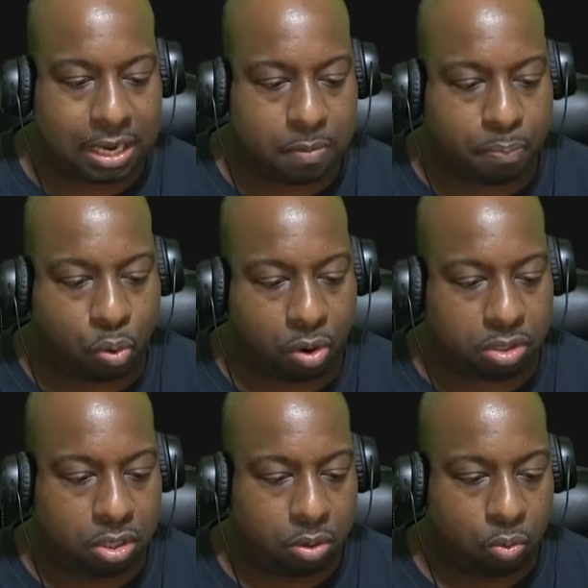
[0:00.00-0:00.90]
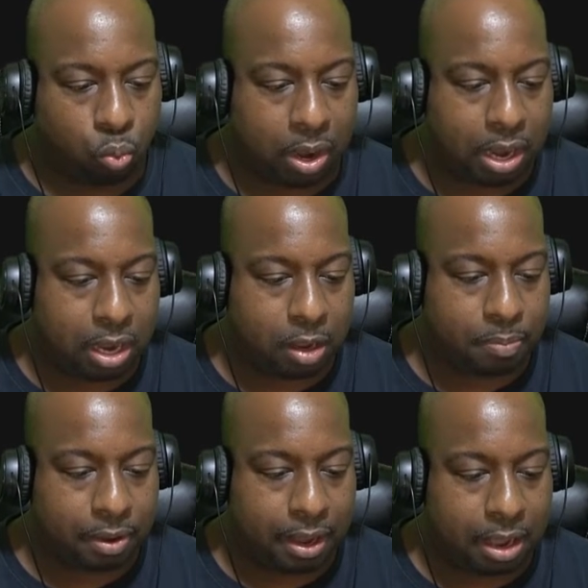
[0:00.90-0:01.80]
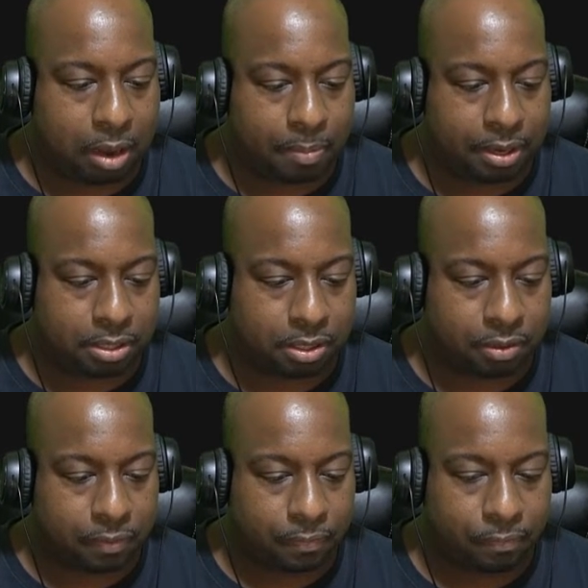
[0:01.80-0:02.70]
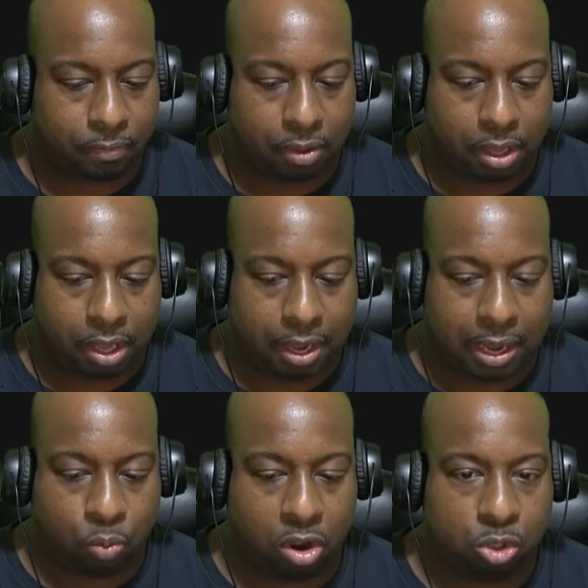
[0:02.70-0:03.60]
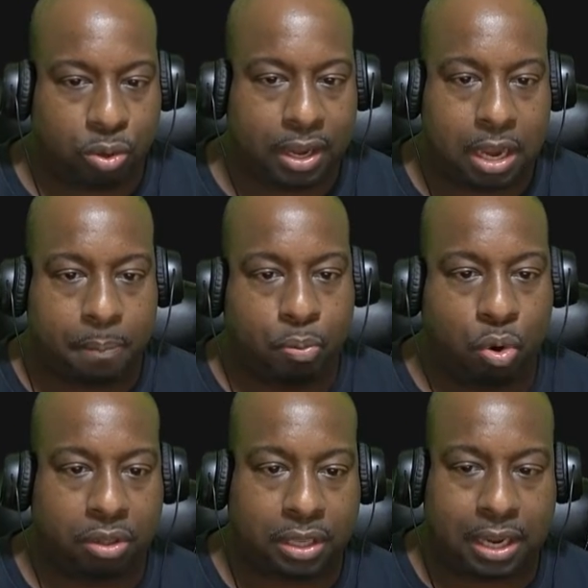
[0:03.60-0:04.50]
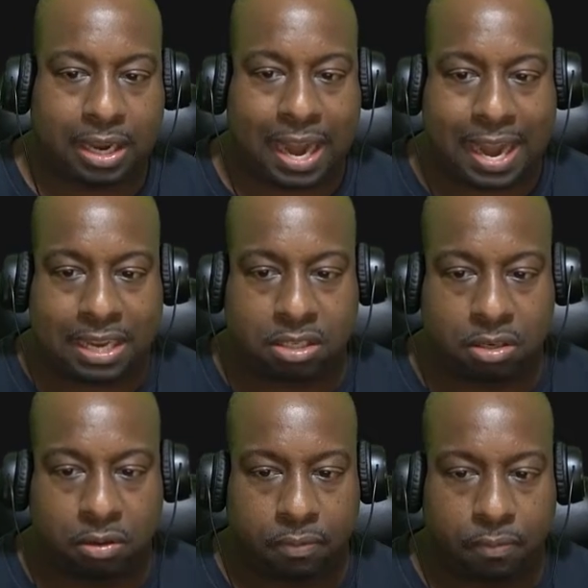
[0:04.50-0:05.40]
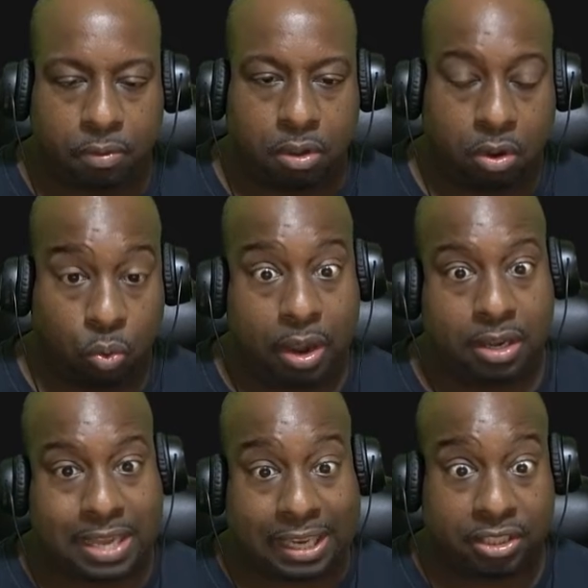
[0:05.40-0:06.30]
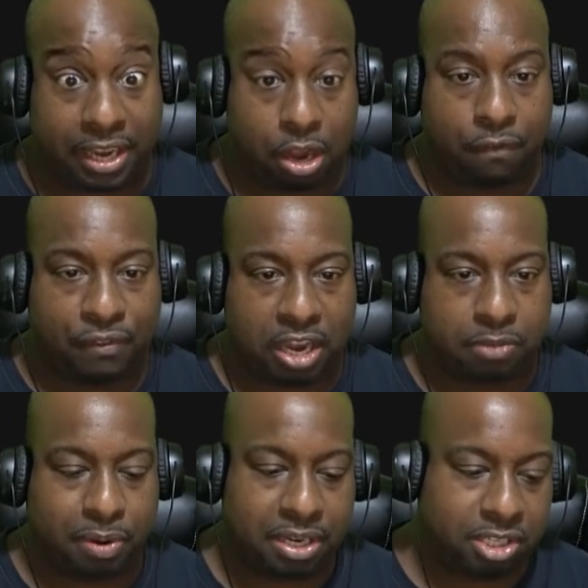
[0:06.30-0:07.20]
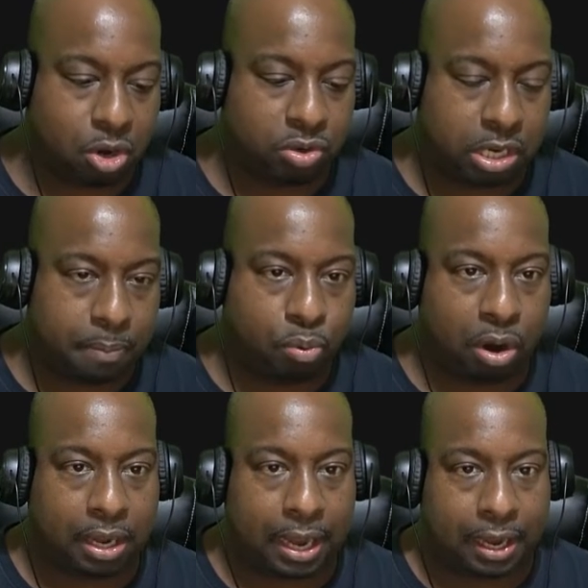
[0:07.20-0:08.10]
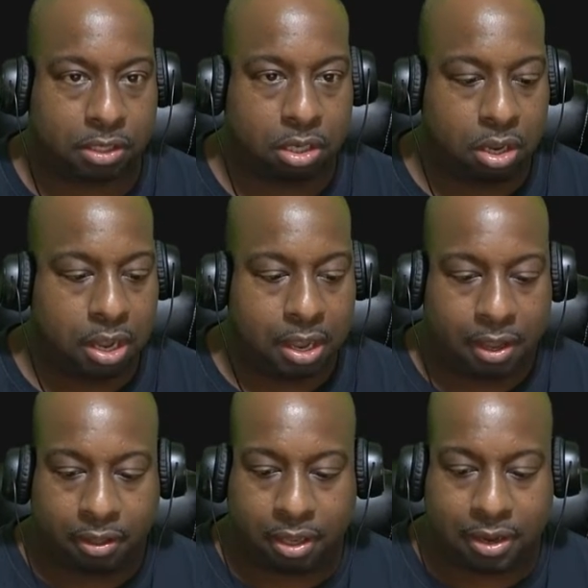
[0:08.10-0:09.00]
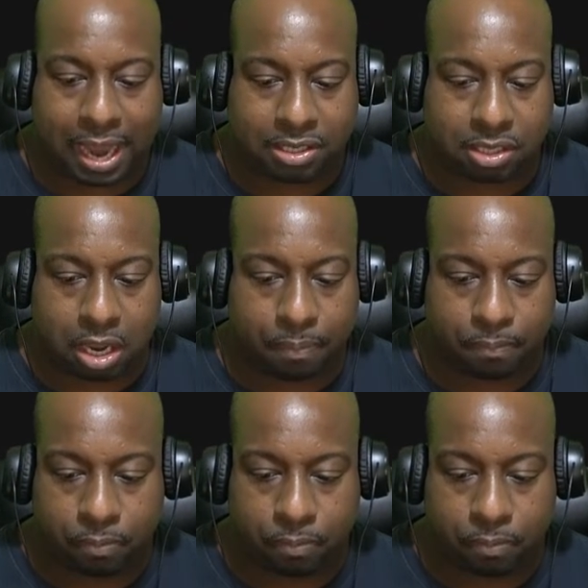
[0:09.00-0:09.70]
import web element. And once we import the class, well, it's actually interface, but it shows import class. The next step,